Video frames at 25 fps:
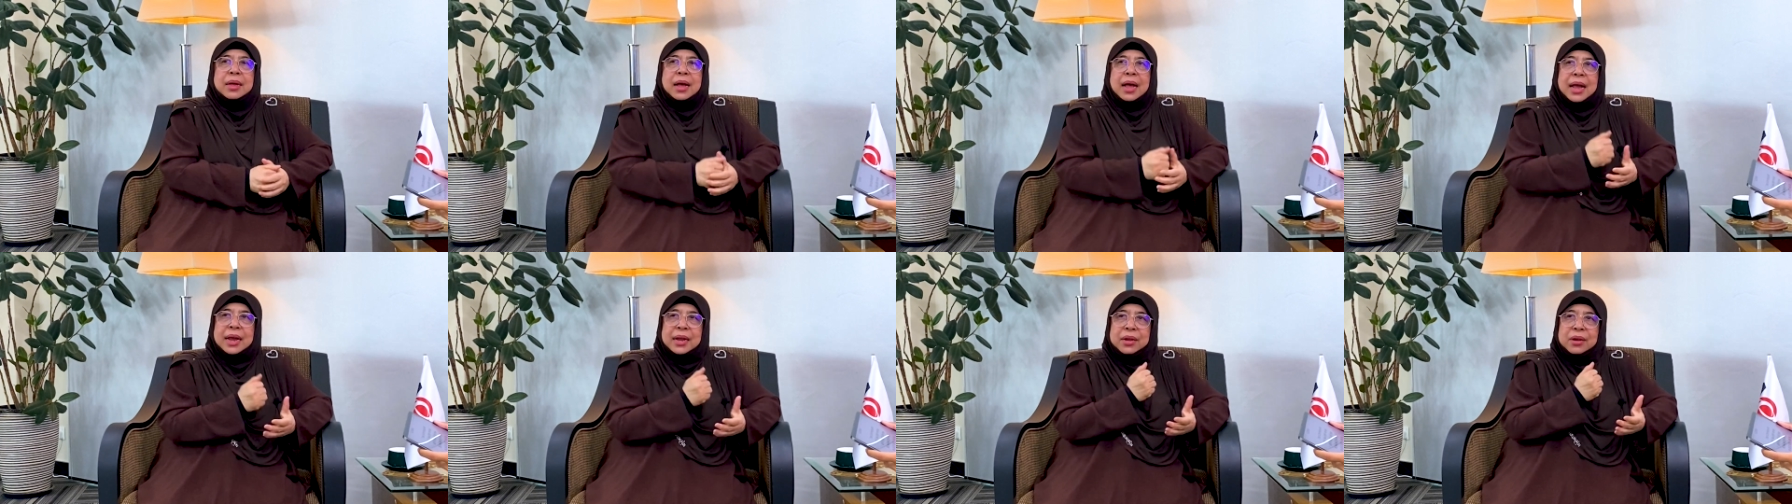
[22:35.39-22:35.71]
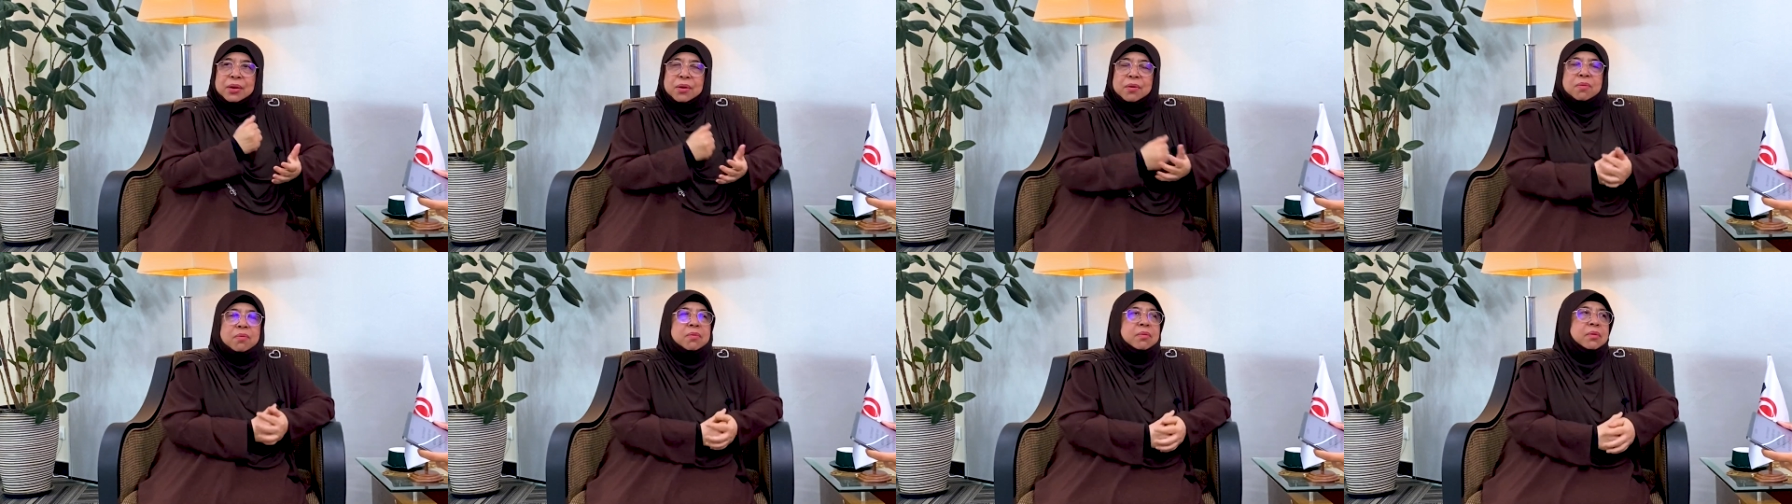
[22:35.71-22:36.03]
I
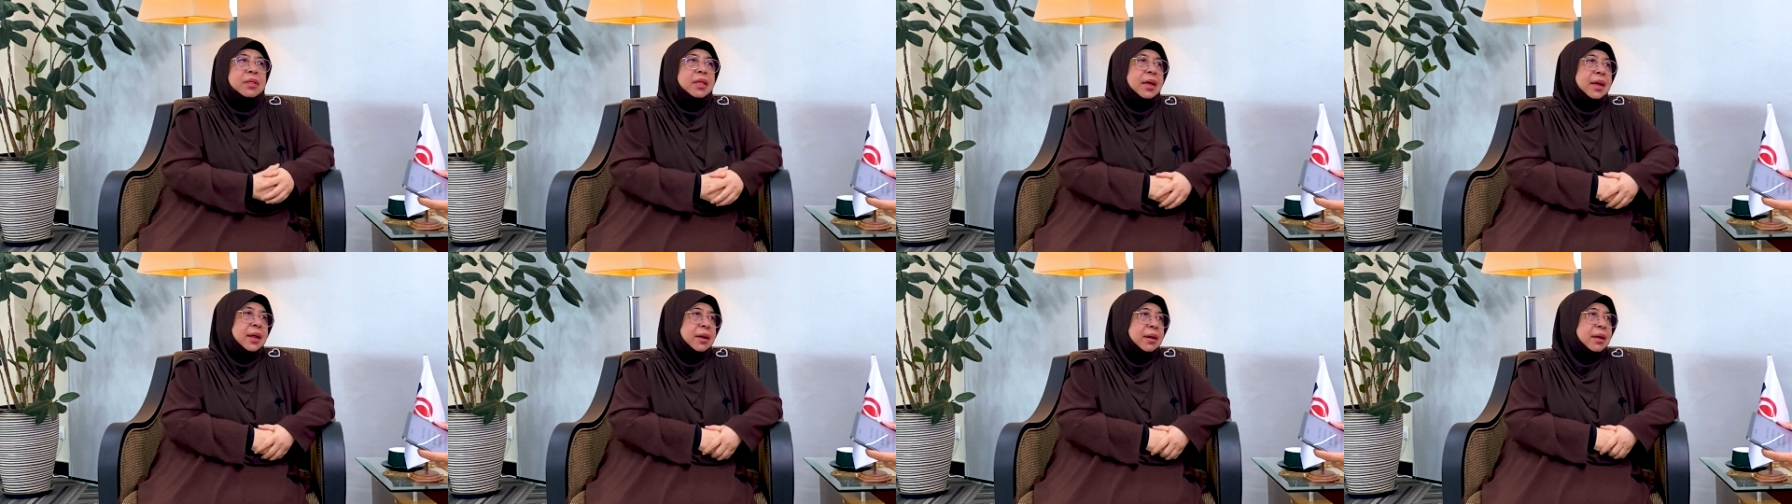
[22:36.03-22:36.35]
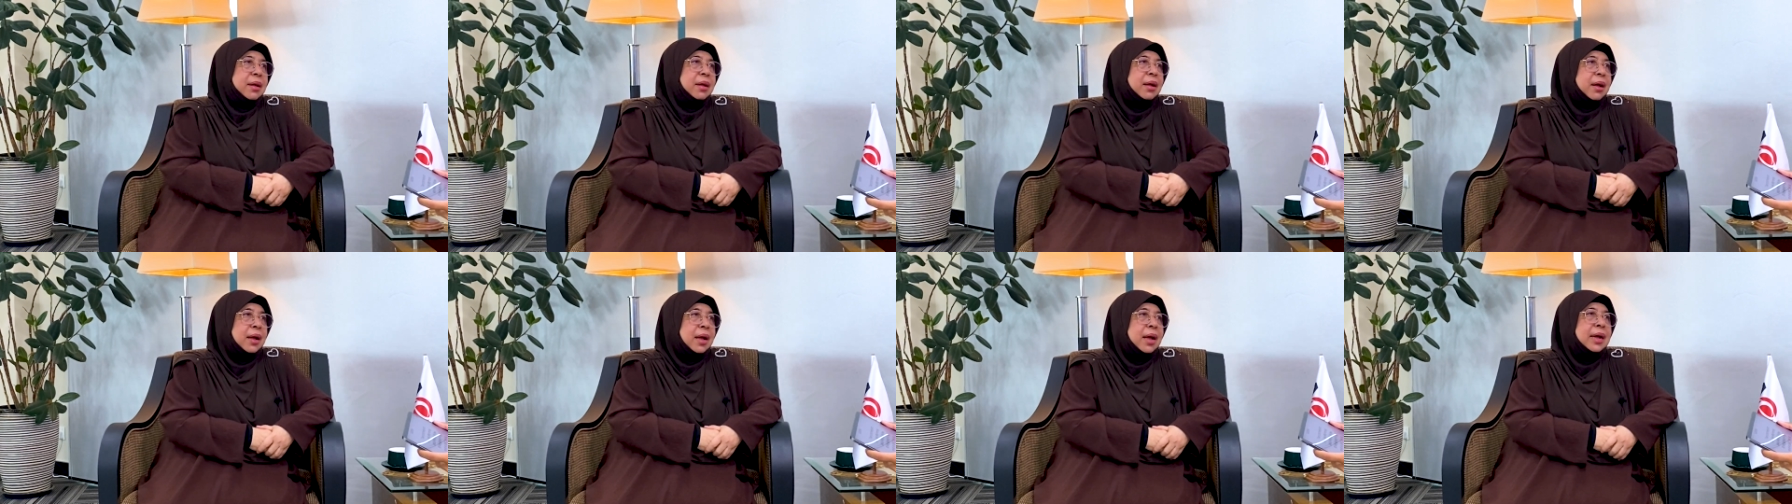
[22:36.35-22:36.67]
know that
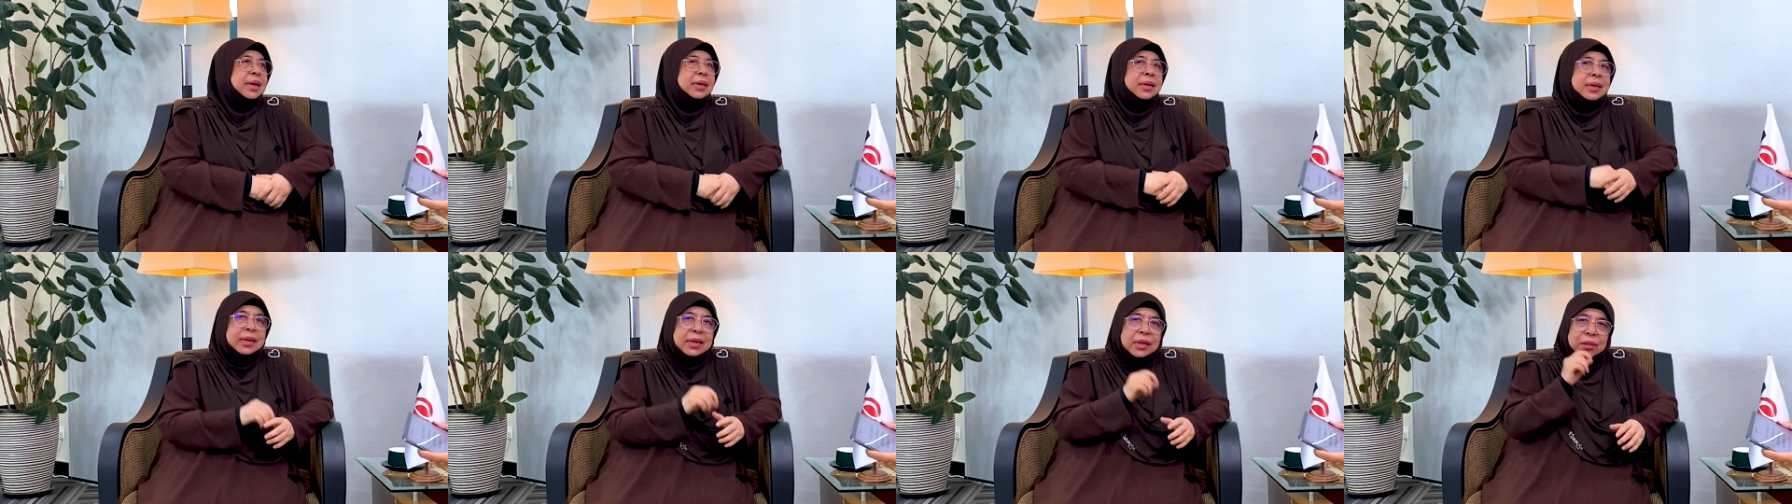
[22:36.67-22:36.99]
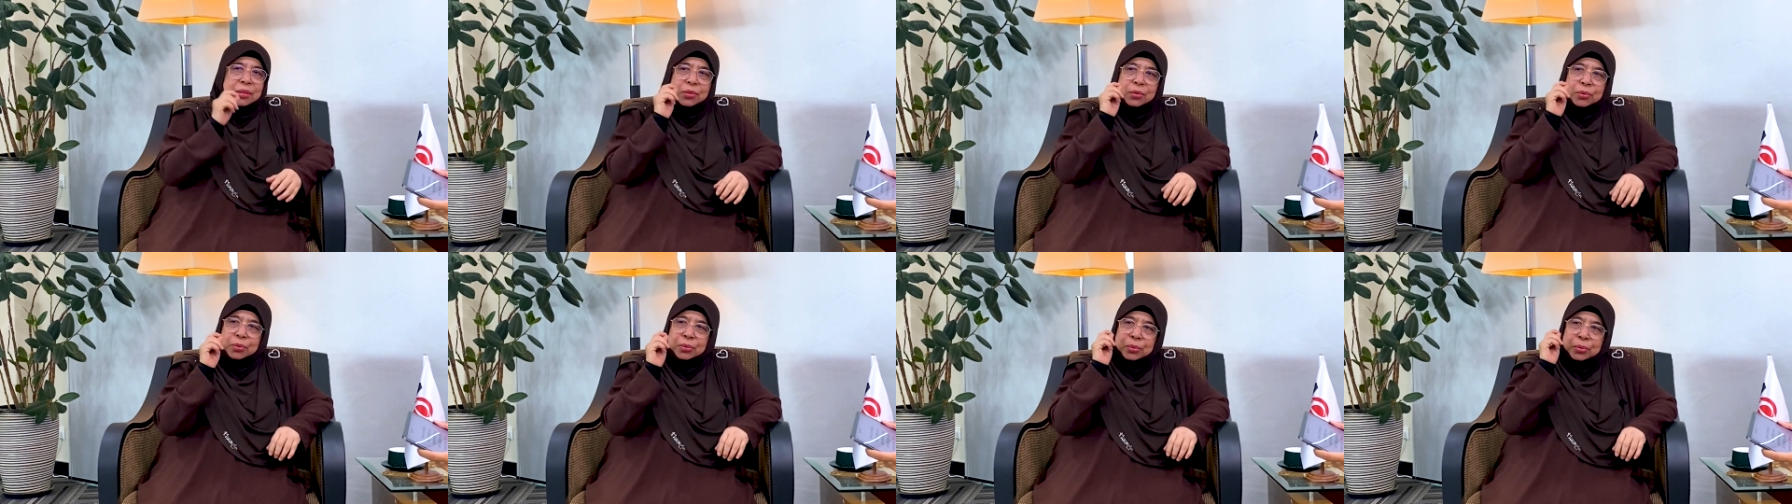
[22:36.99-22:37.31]
I
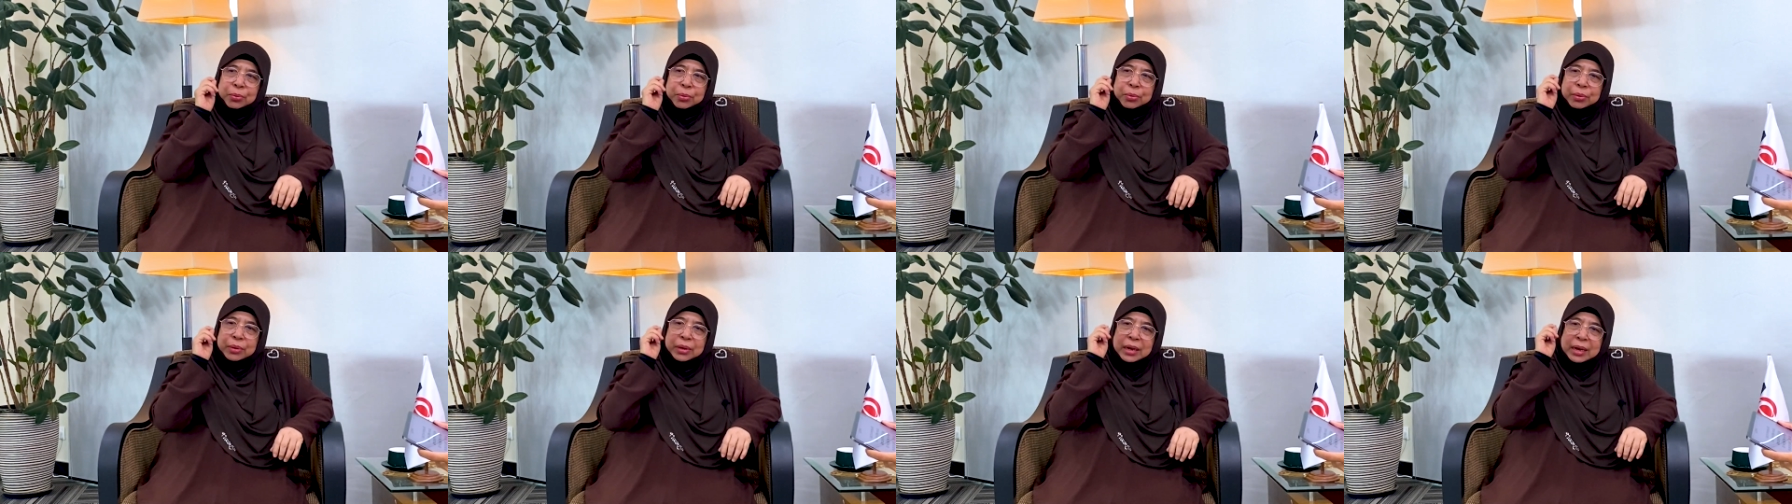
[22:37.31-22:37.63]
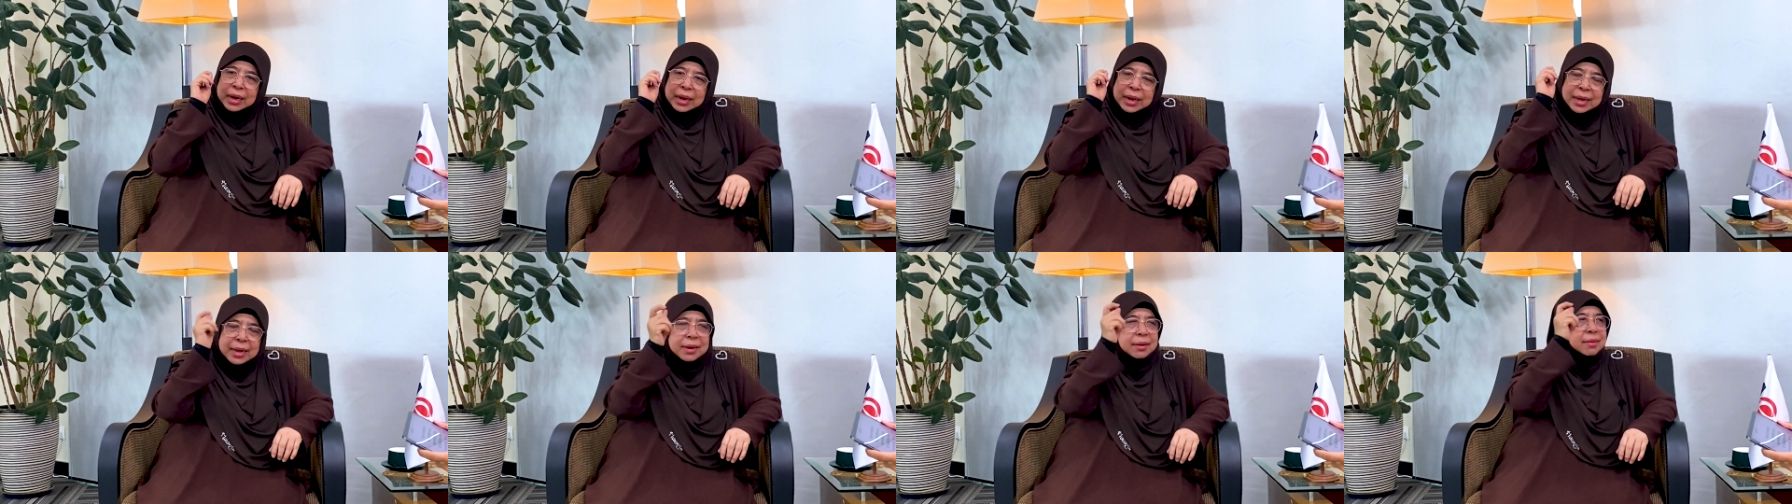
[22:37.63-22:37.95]
need to
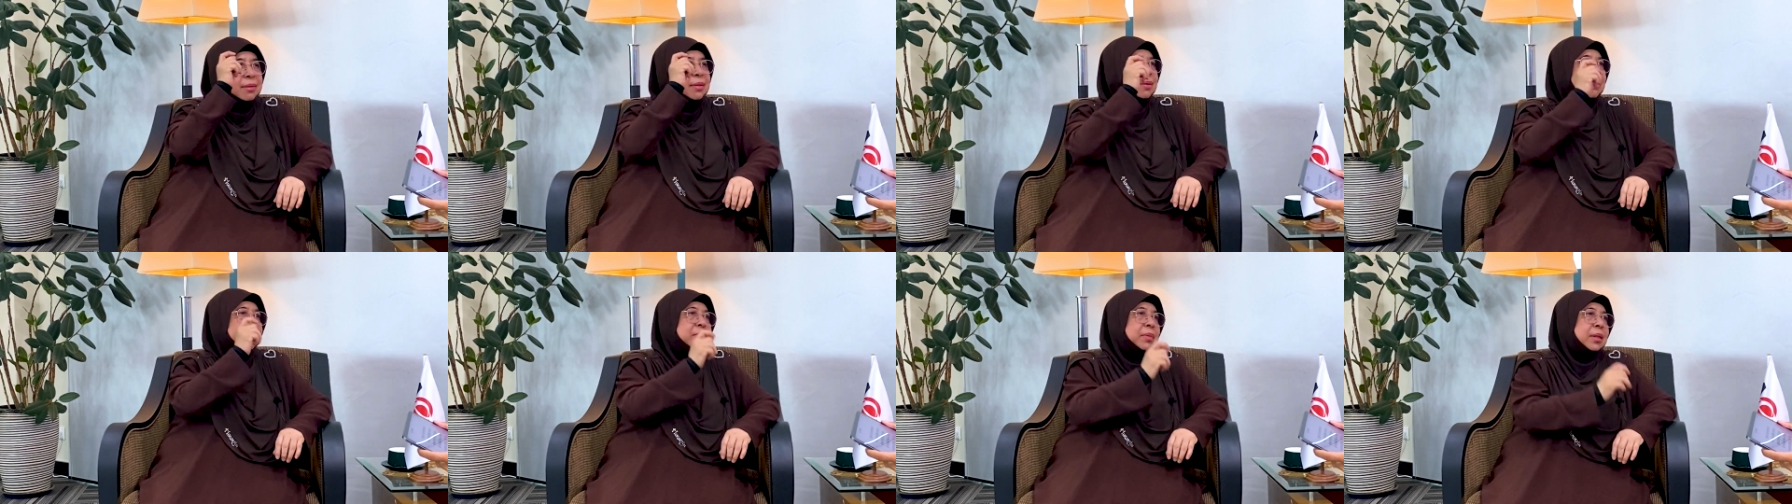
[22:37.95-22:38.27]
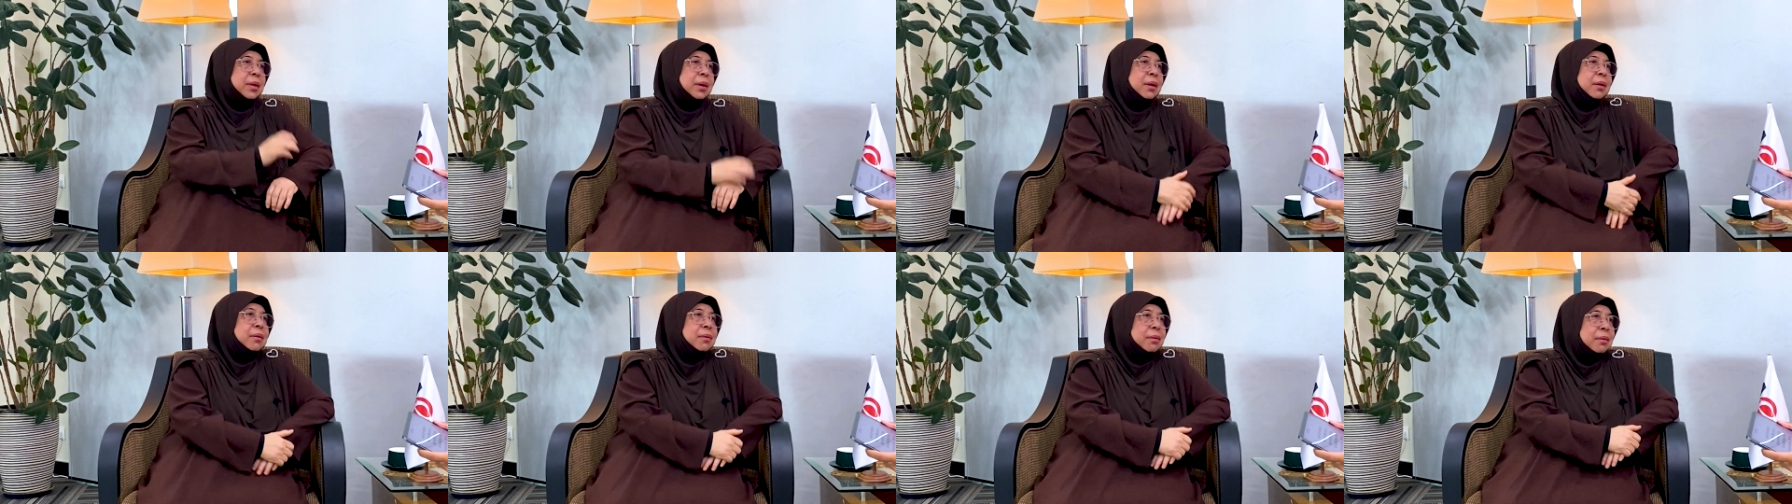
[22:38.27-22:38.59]
learn
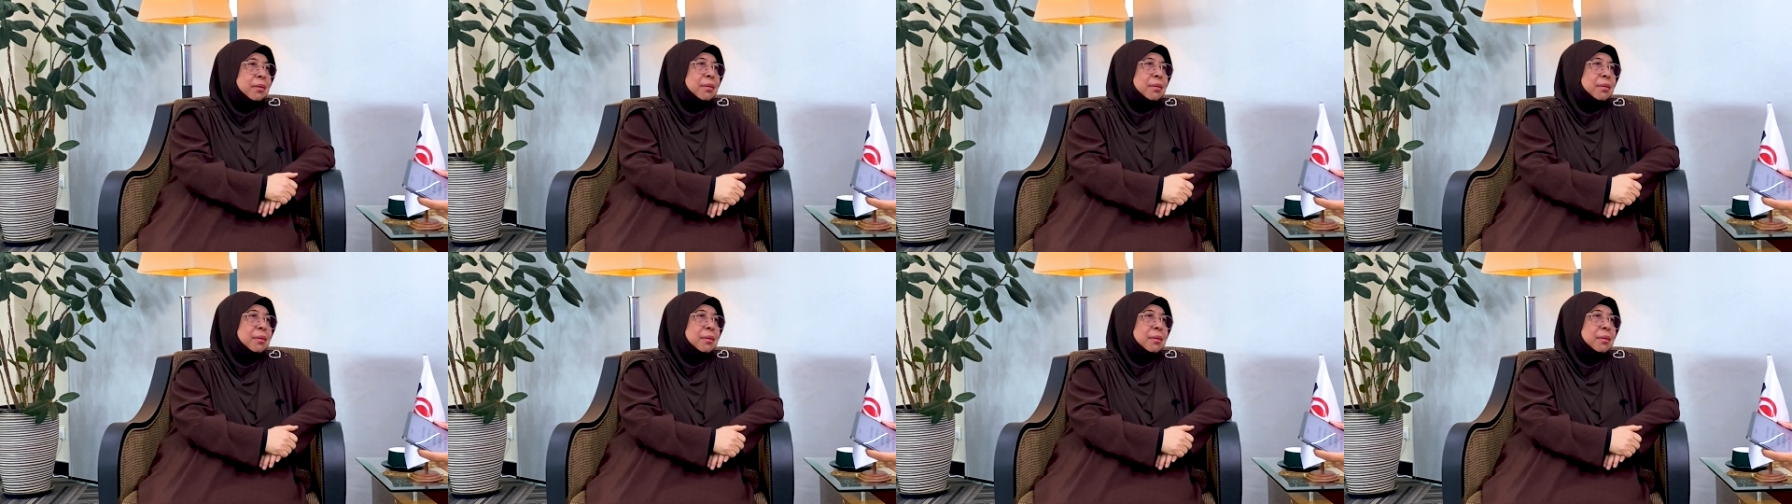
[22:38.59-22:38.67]
something.